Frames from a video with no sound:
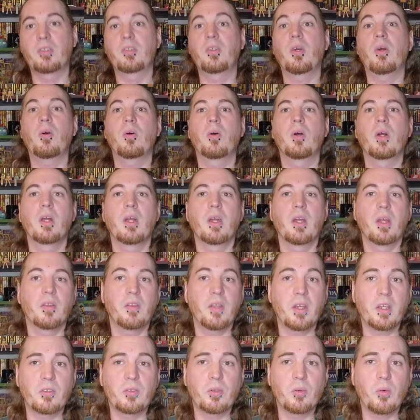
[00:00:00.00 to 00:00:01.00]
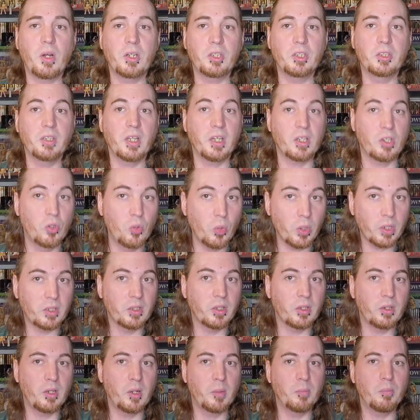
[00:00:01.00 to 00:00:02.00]
so thanks for watching that
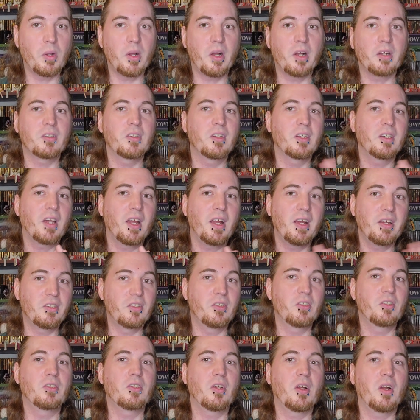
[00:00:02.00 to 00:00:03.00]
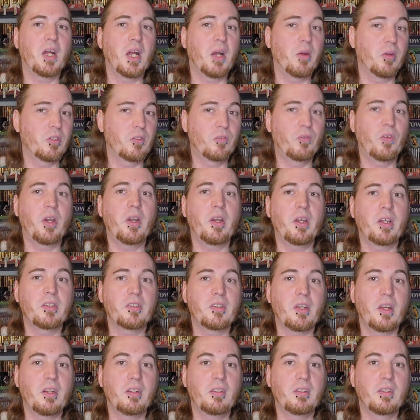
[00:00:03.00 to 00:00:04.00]
quick little unboxing. As you saw, I was very
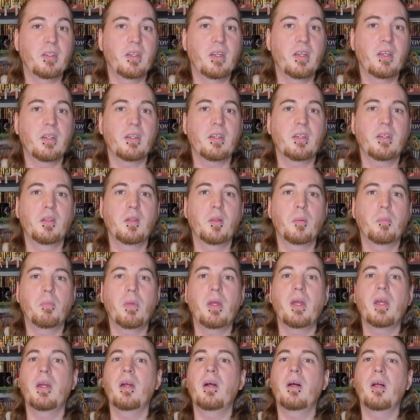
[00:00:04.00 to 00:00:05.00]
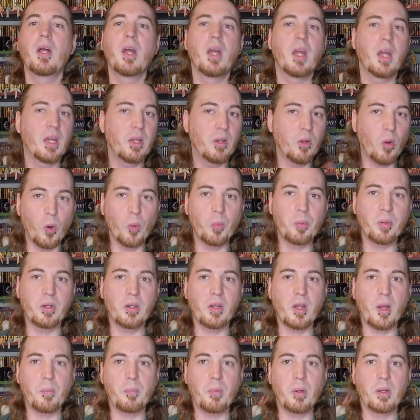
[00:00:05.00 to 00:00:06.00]
excited to get it in the mail and open
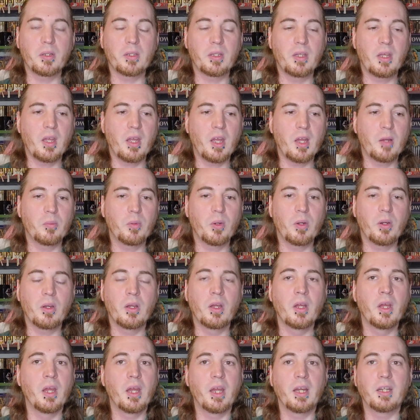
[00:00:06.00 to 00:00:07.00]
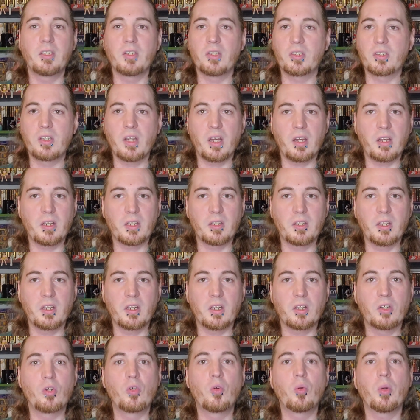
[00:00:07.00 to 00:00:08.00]
it up on camera and just kind of
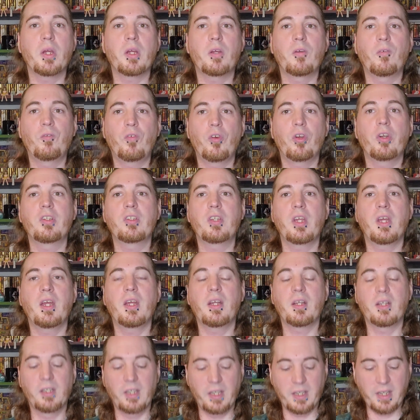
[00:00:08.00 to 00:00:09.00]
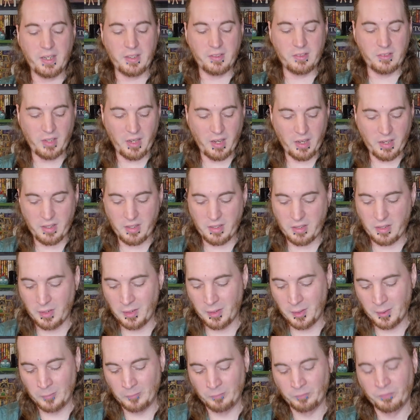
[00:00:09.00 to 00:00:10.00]
get a quick first-hand glance at it.
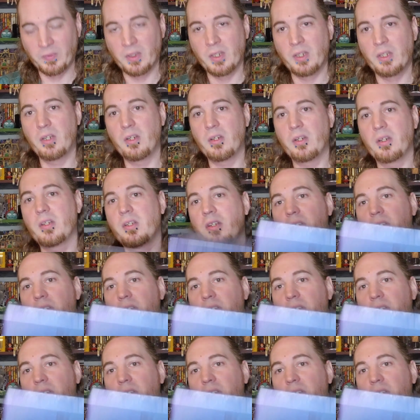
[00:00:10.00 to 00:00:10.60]
Here it